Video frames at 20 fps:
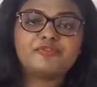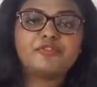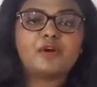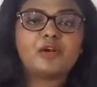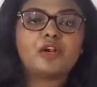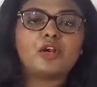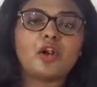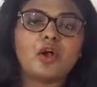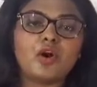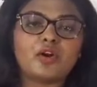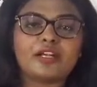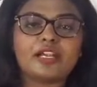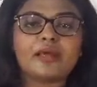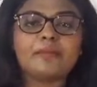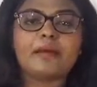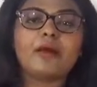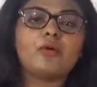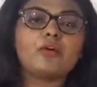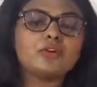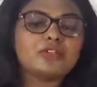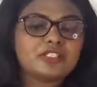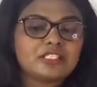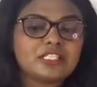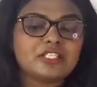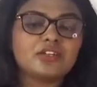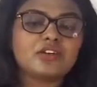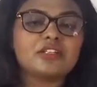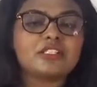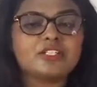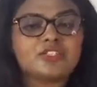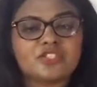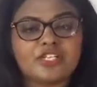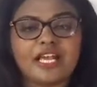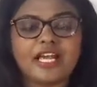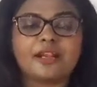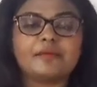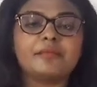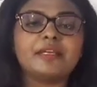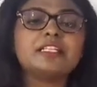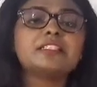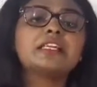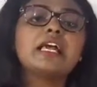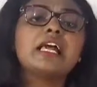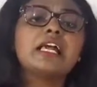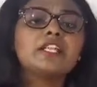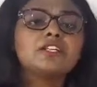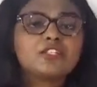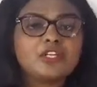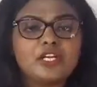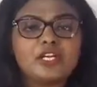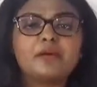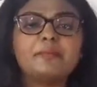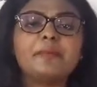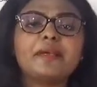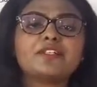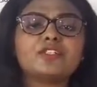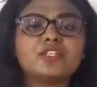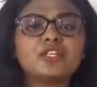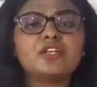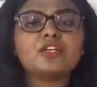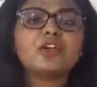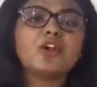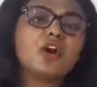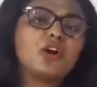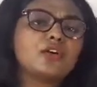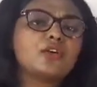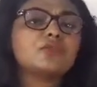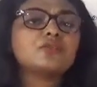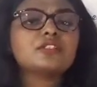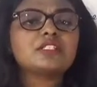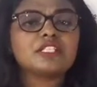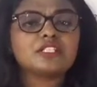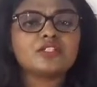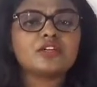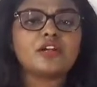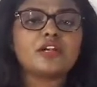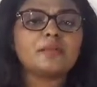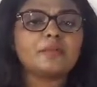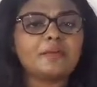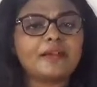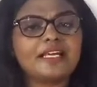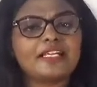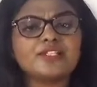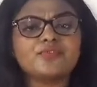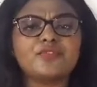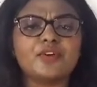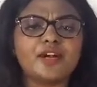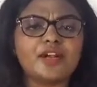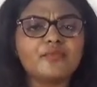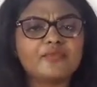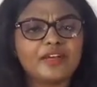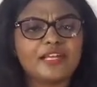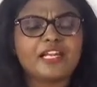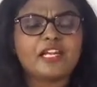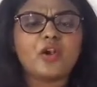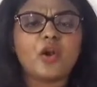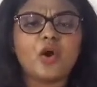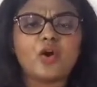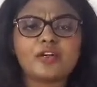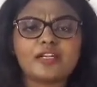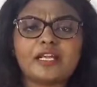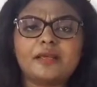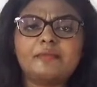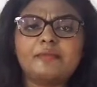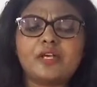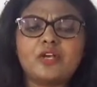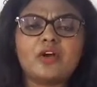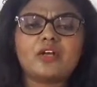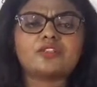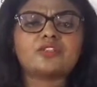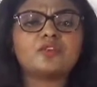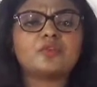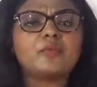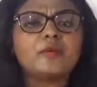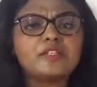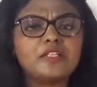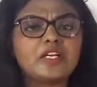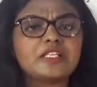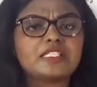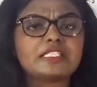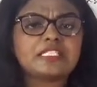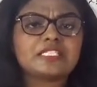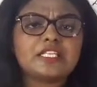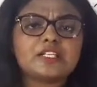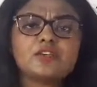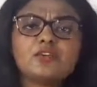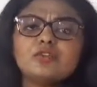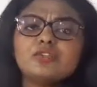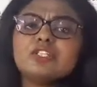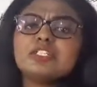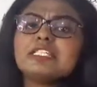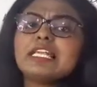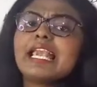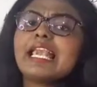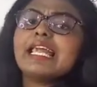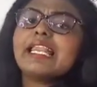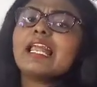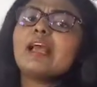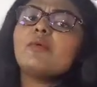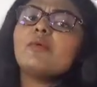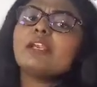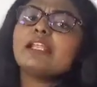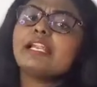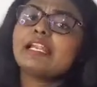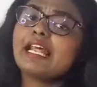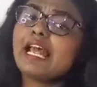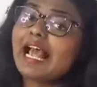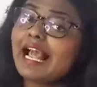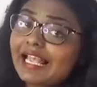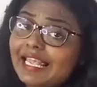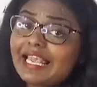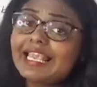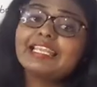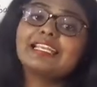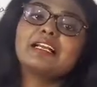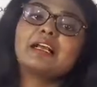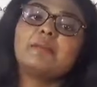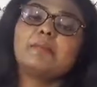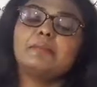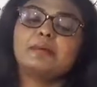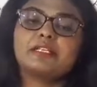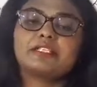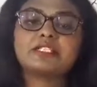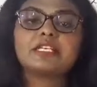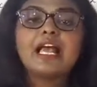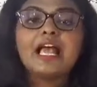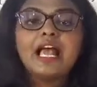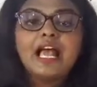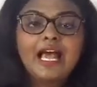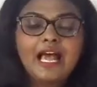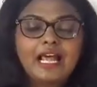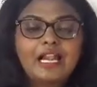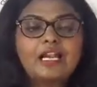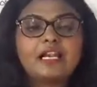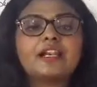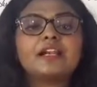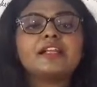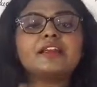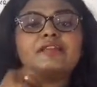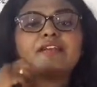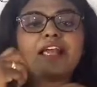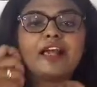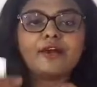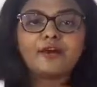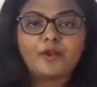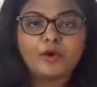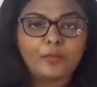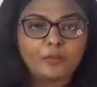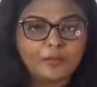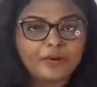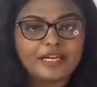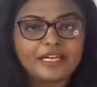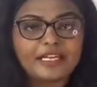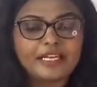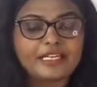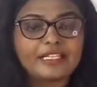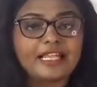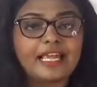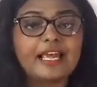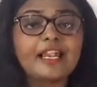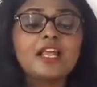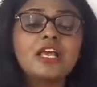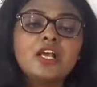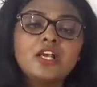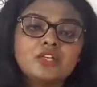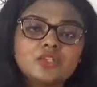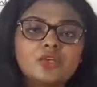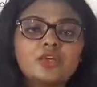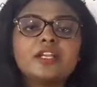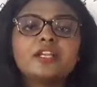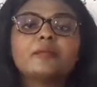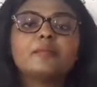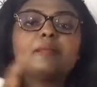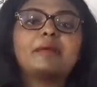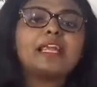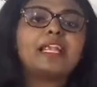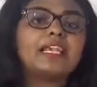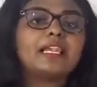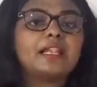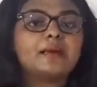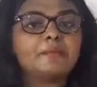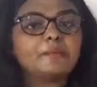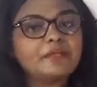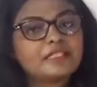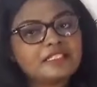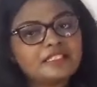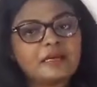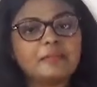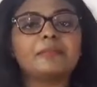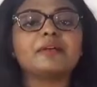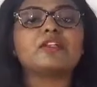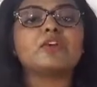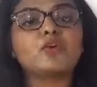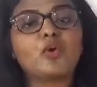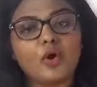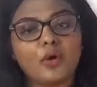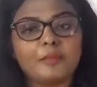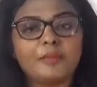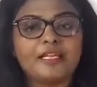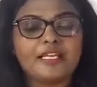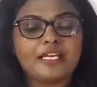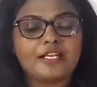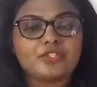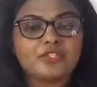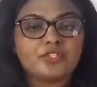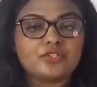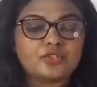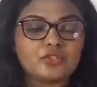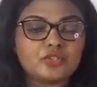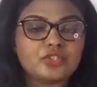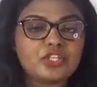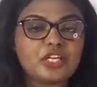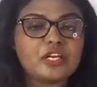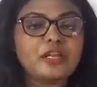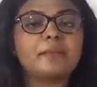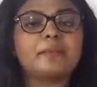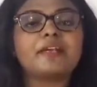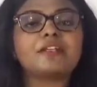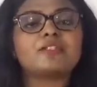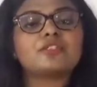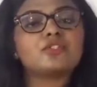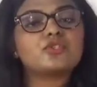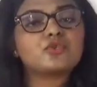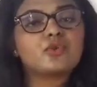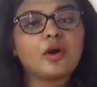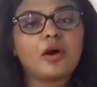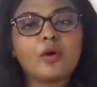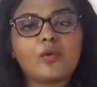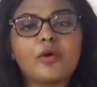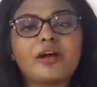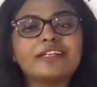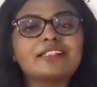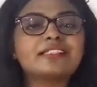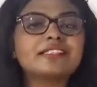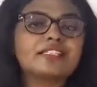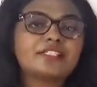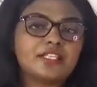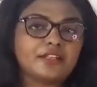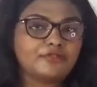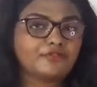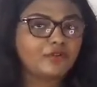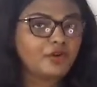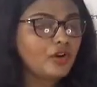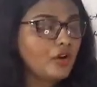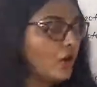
for a long time, I want to sit on the chair, means tell your patient not to sit on a place for a very long time, because no, when they are sitting, no, this area will get again compressed. Already we had operated there, so it may end up with some other complications. So tell your patient to avoid sitting for a